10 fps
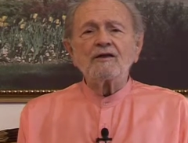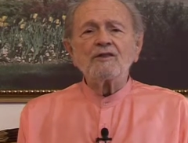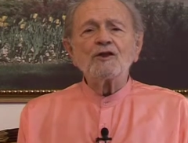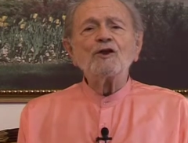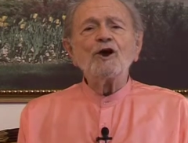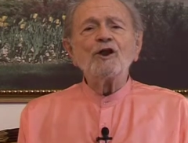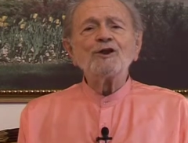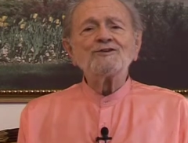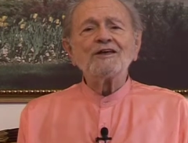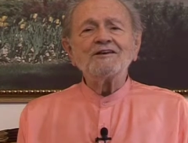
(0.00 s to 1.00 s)
the
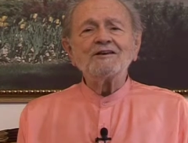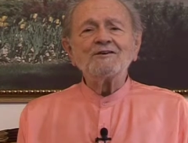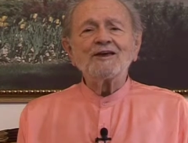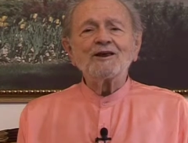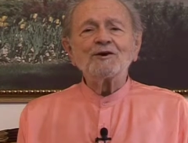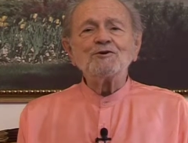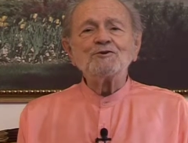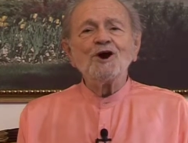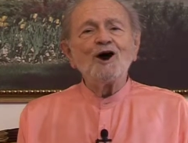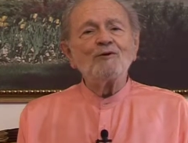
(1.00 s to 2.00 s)
knowledge they need to get a good
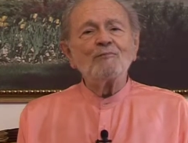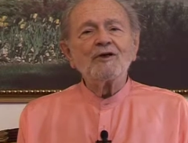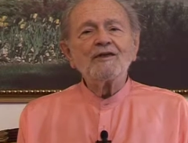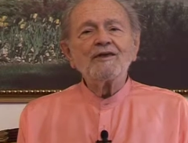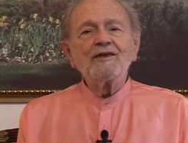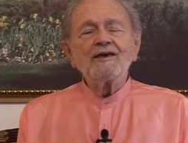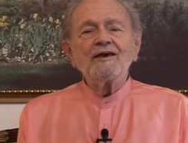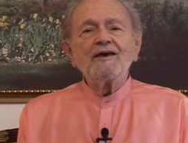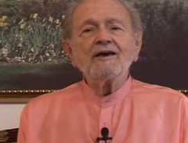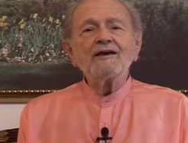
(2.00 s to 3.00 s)
job.
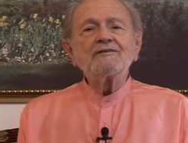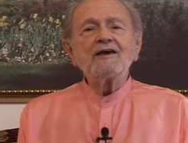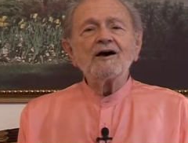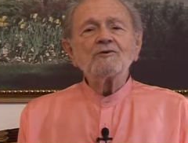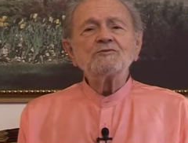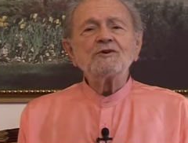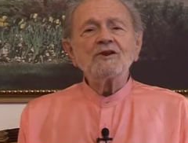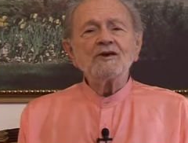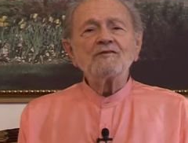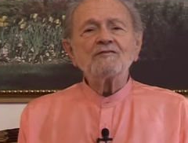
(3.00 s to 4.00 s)
It's how to
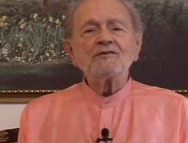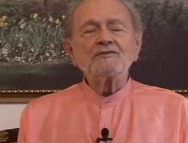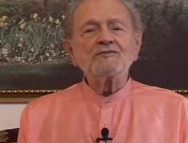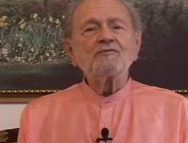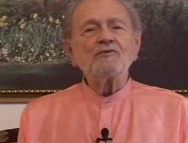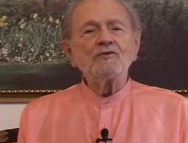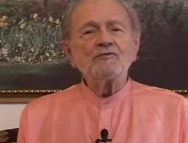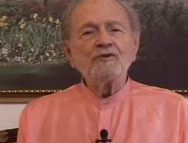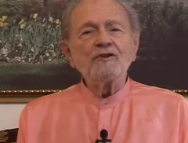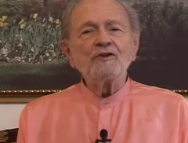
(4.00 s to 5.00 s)
live as a
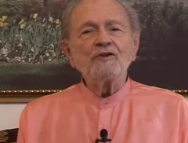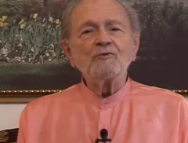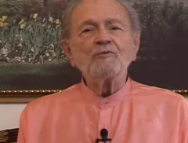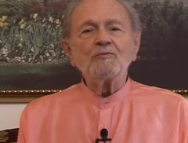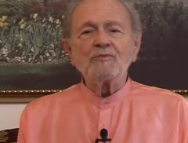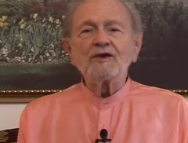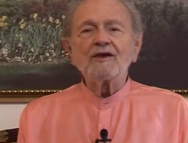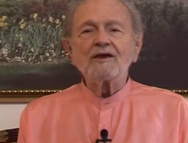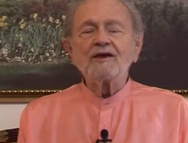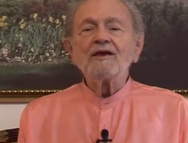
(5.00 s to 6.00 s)
fulfilled human
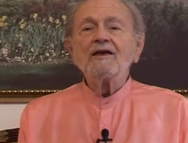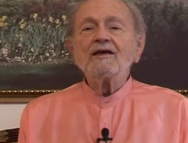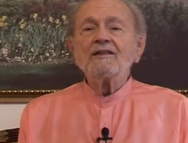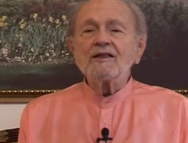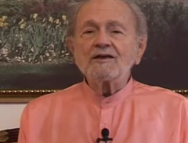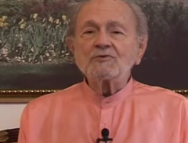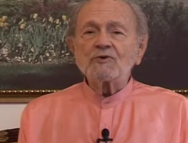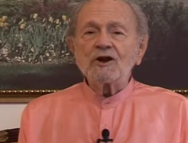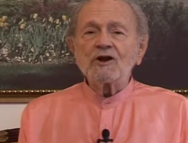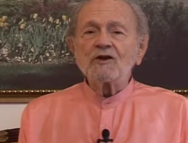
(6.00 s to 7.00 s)
being. That's
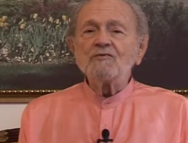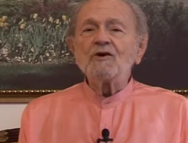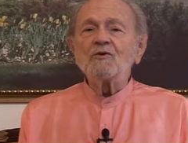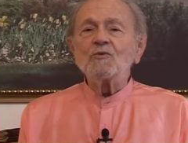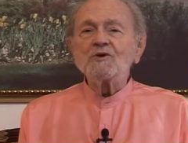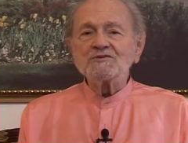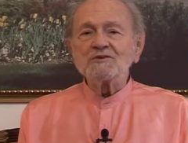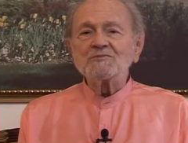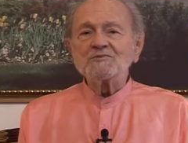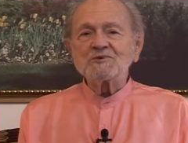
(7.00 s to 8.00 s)
what our living
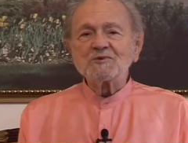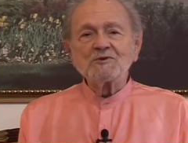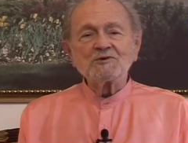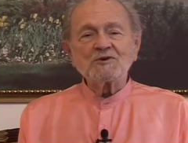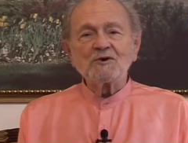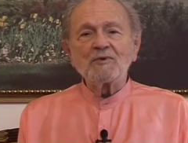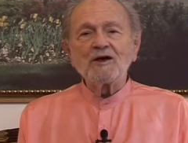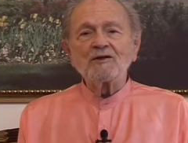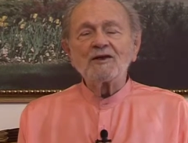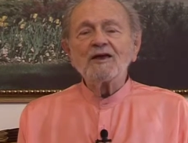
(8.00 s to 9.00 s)
wisdom schools are
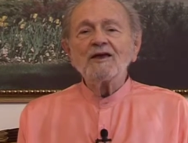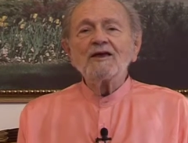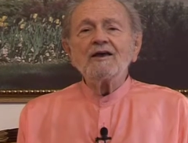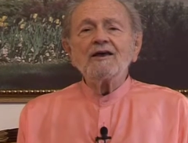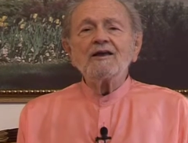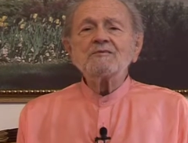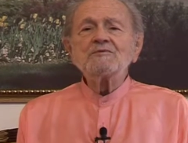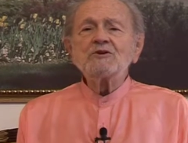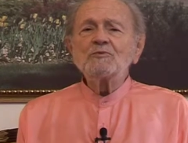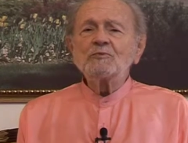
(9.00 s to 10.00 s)
about. And I'm
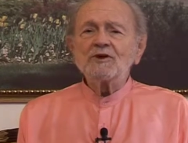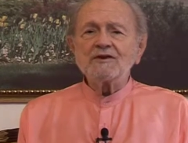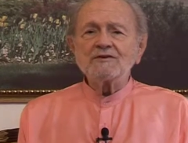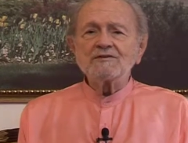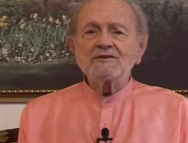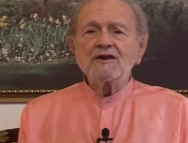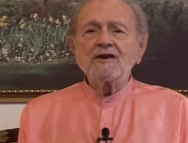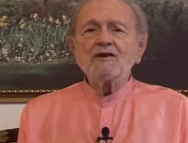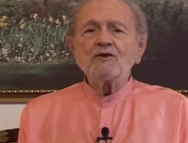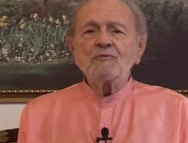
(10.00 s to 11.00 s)
so pleased
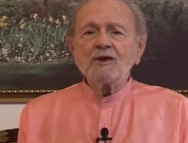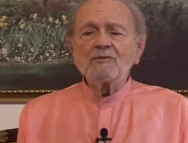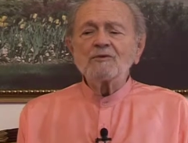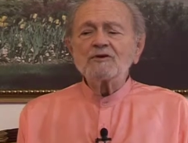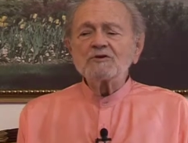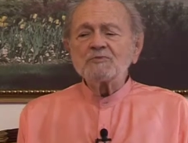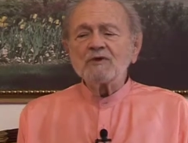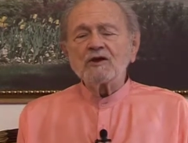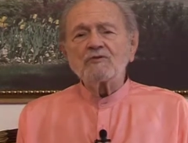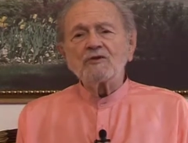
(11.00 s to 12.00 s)
to be able to
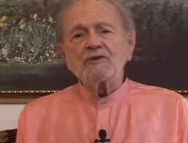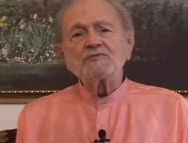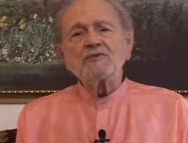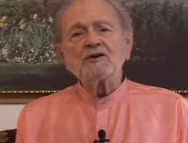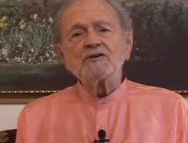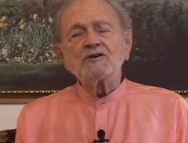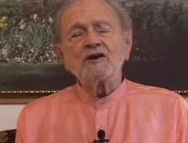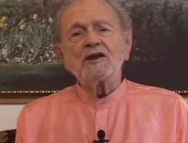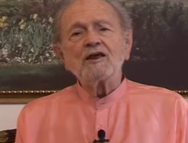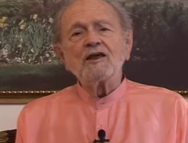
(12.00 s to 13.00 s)
speak for this
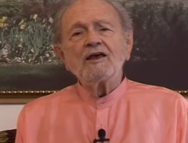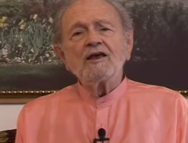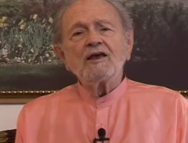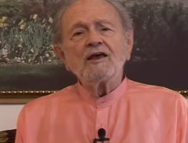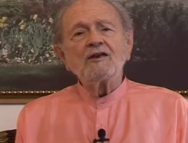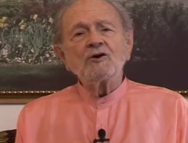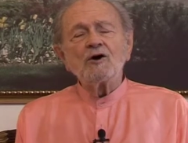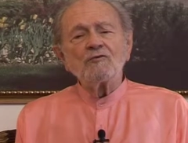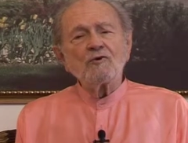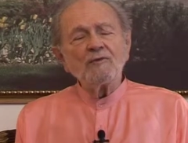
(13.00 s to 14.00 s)
function and to
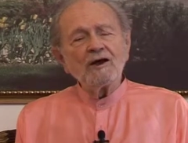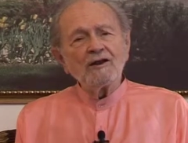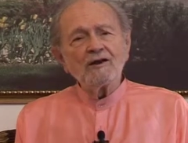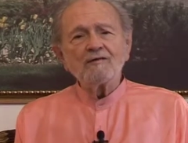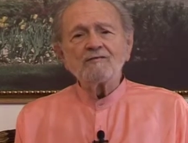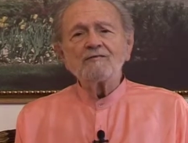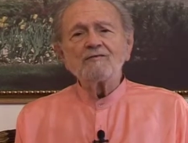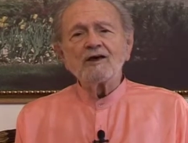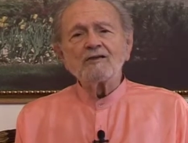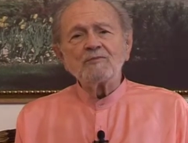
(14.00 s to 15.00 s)
offer my love
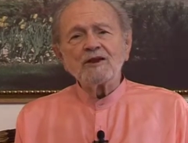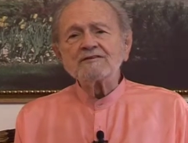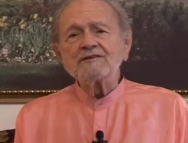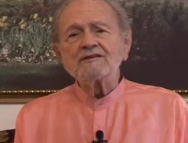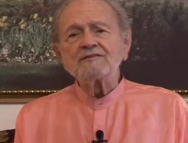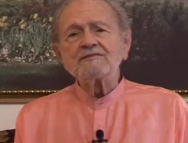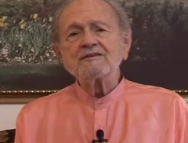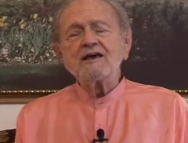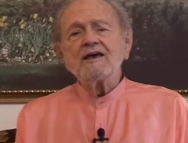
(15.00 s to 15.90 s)
and blessings